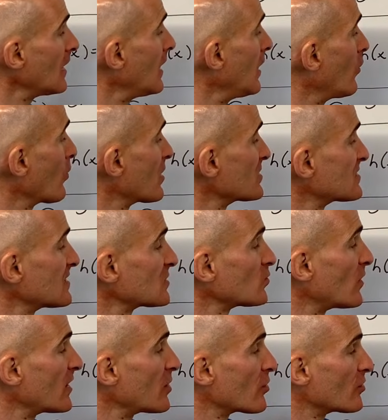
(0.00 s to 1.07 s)
whereas
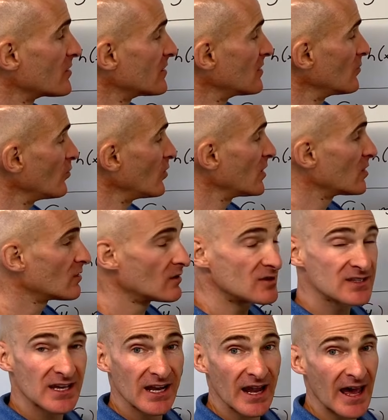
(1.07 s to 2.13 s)
this one here, we
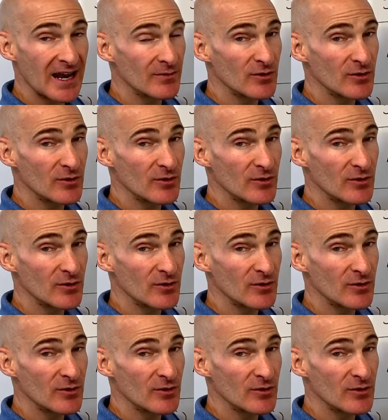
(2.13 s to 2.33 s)
said it had